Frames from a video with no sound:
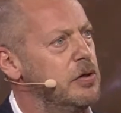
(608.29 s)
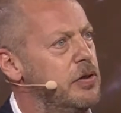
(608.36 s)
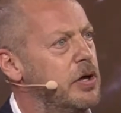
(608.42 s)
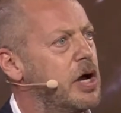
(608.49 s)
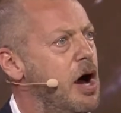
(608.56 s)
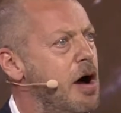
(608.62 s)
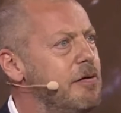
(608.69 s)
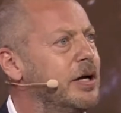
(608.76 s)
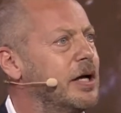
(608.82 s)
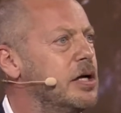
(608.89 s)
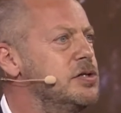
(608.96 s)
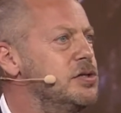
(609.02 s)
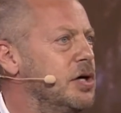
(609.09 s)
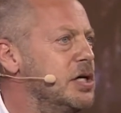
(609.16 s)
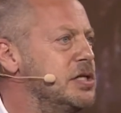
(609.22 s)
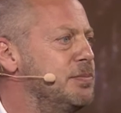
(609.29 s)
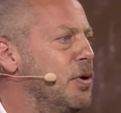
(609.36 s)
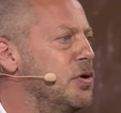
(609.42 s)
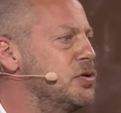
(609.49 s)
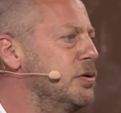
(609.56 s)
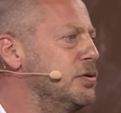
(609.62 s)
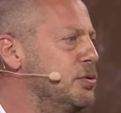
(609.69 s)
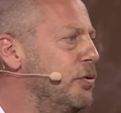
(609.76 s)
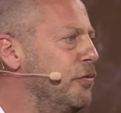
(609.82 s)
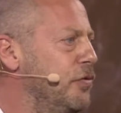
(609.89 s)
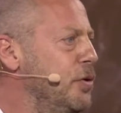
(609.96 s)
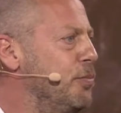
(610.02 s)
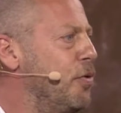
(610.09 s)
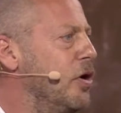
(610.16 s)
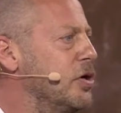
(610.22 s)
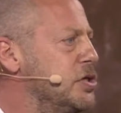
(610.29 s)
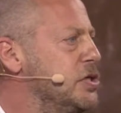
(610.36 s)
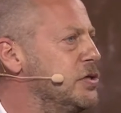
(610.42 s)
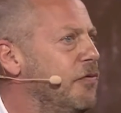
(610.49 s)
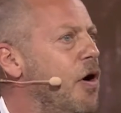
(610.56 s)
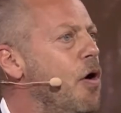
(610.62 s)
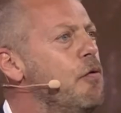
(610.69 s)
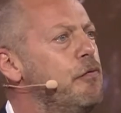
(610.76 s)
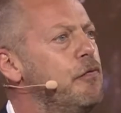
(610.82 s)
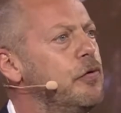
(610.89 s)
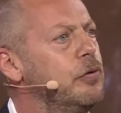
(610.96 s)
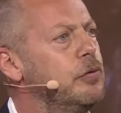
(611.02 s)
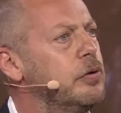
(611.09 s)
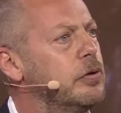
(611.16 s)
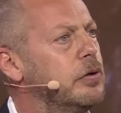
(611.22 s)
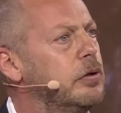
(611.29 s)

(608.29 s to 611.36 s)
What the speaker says: that currently consigns most of them to a few branches of whole food.